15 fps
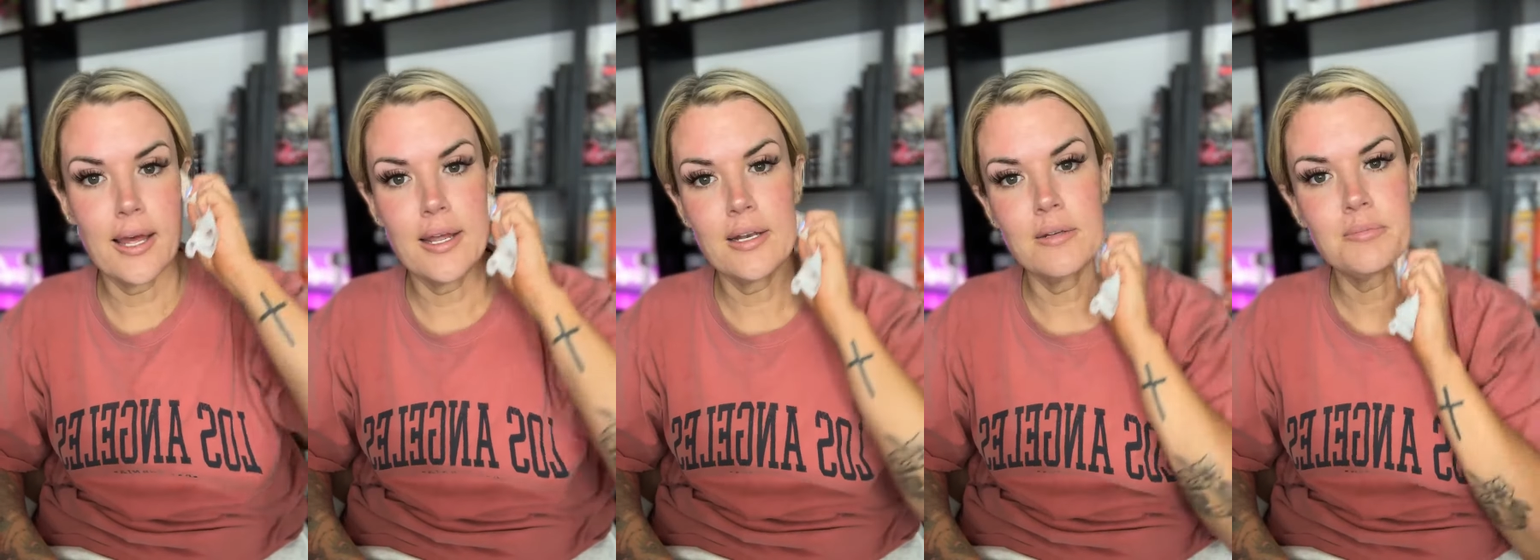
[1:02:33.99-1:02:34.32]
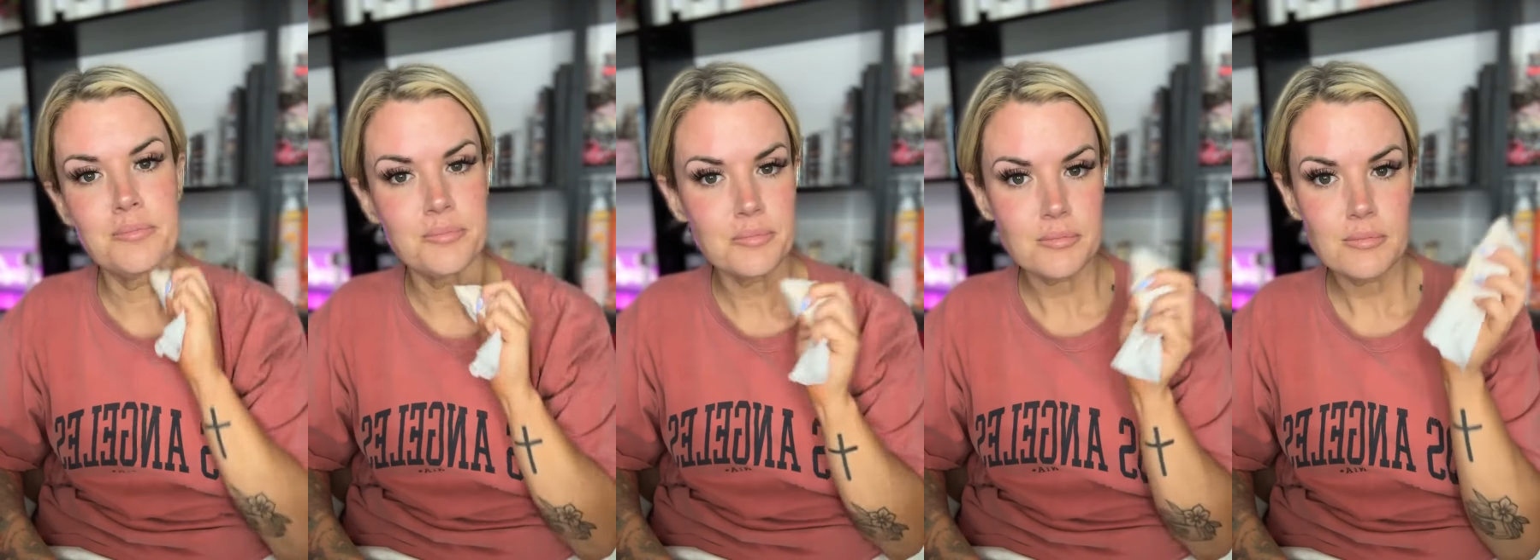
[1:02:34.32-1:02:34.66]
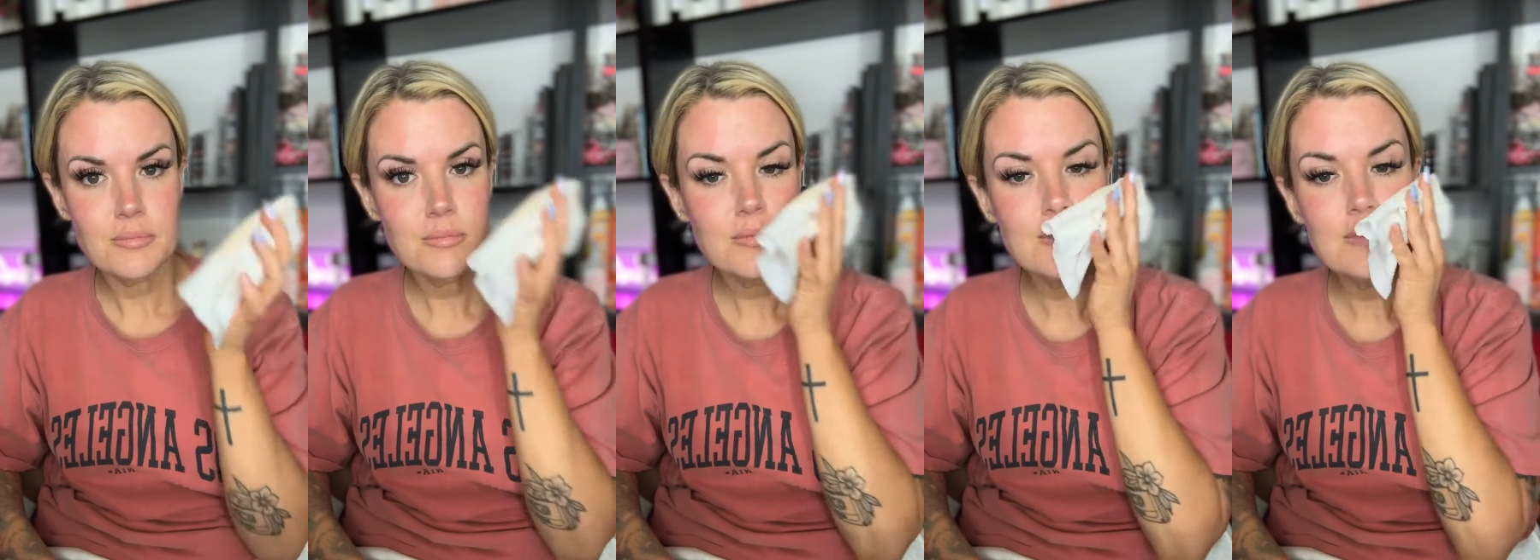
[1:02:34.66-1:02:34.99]
and
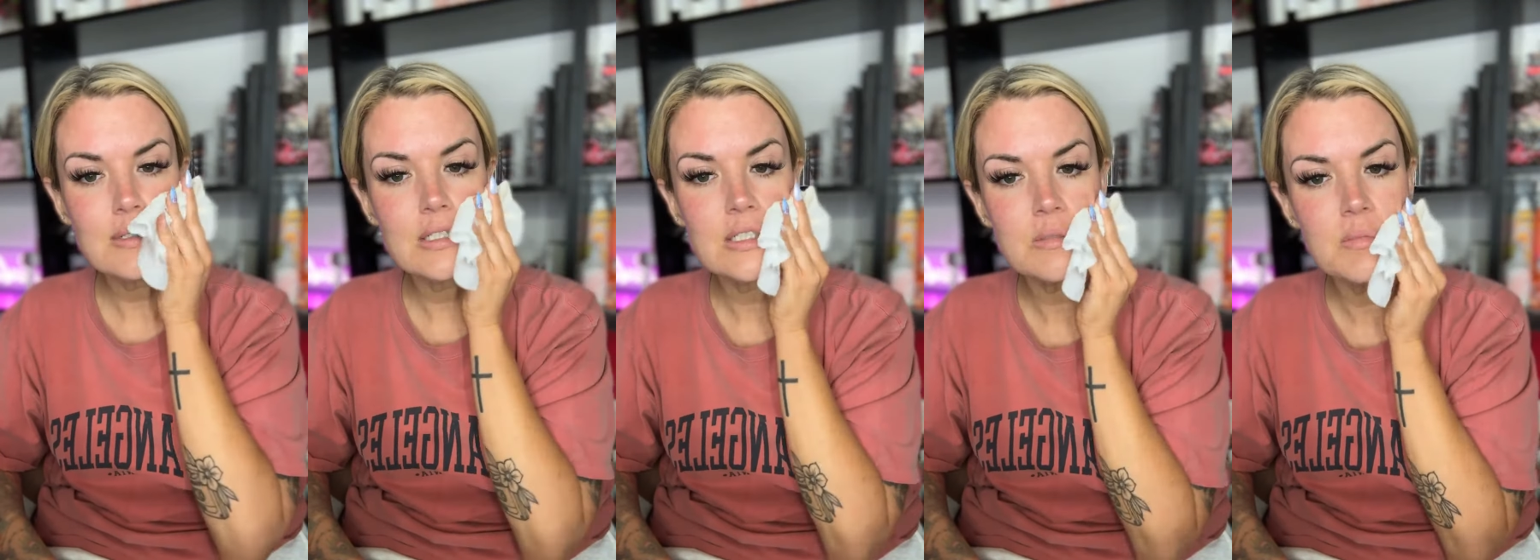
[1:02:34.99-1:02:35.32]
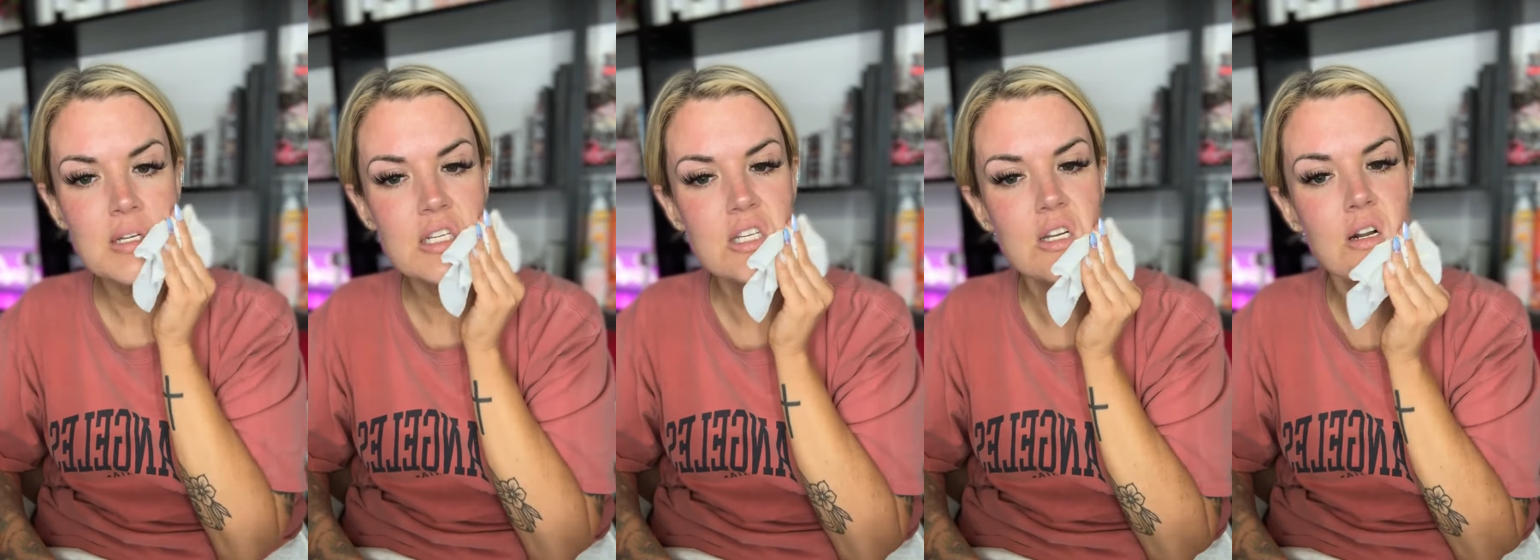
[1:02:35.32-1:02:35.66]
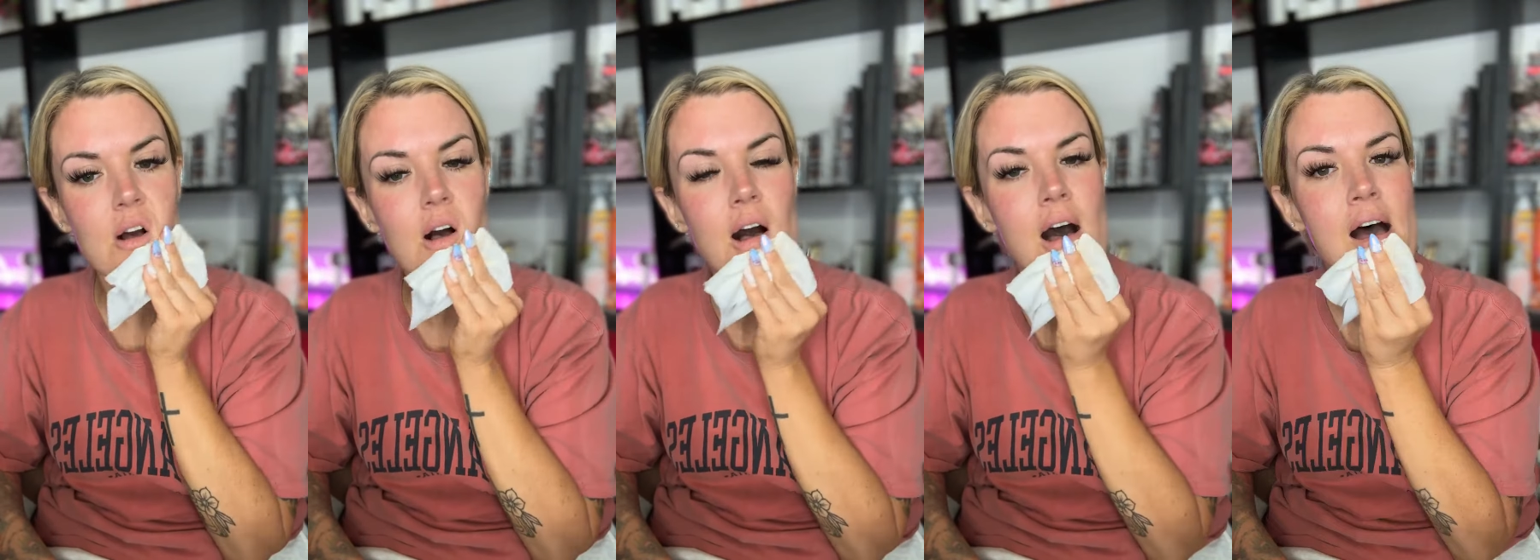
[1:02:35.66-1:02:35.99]

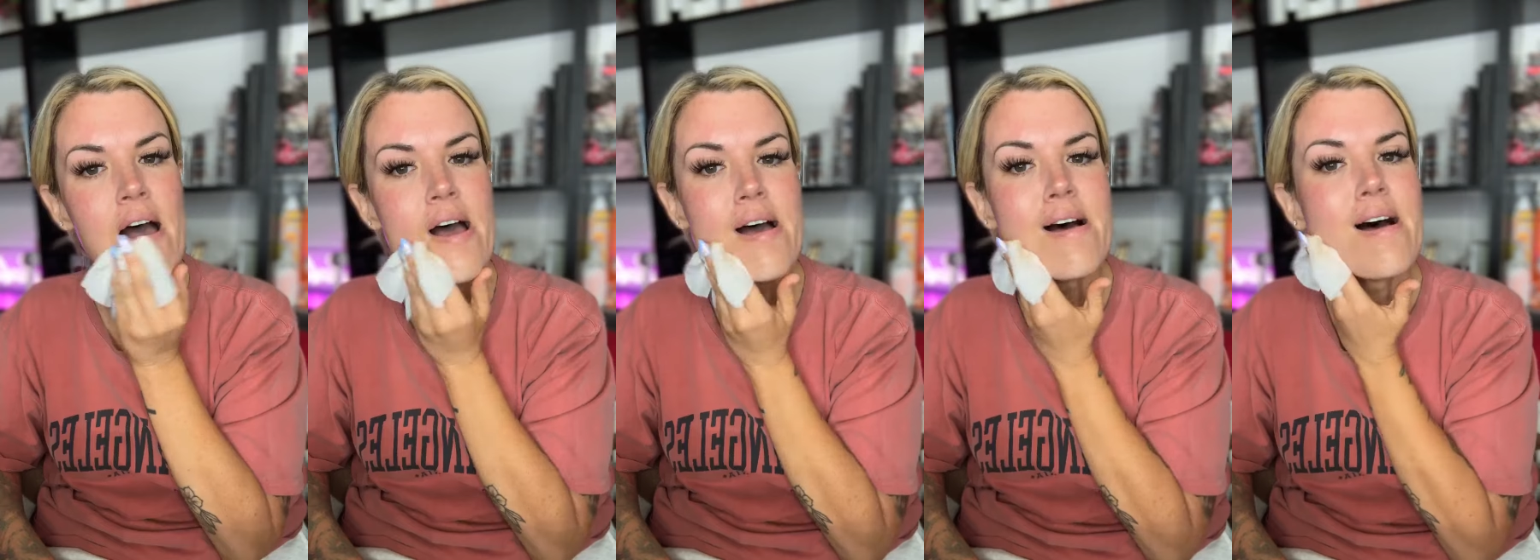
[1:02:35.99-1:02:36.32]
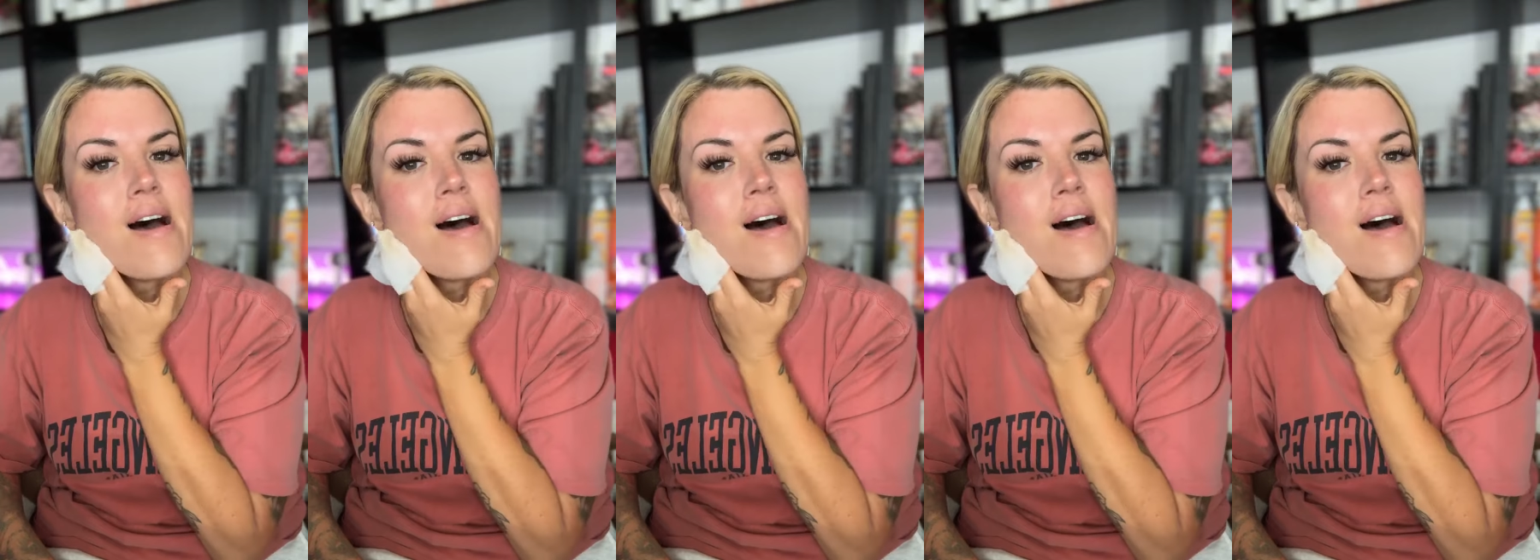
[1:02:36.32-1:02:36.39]
dimensional.